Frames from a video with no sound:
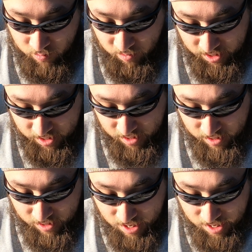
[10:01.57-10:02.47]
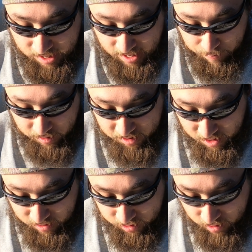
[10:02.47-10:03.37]
we got
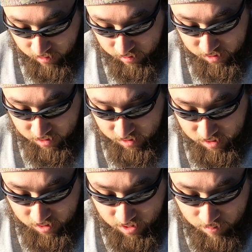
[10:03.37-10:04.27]
98% charge on it.